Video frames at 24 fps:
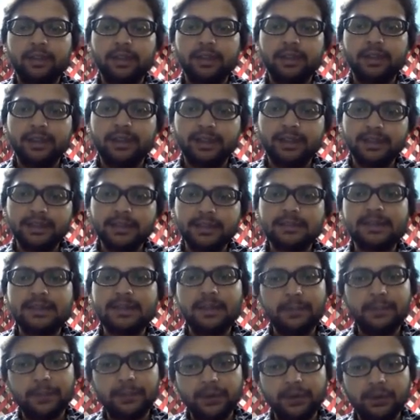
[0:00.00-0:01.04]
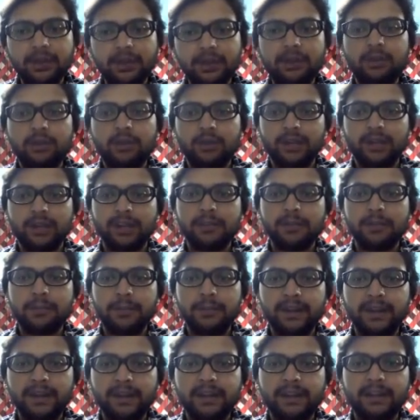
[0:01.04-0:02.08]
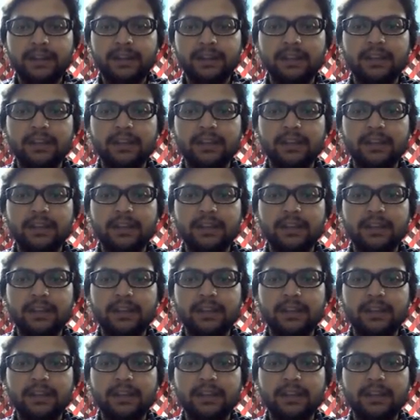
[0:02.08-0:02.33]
it is computer only, but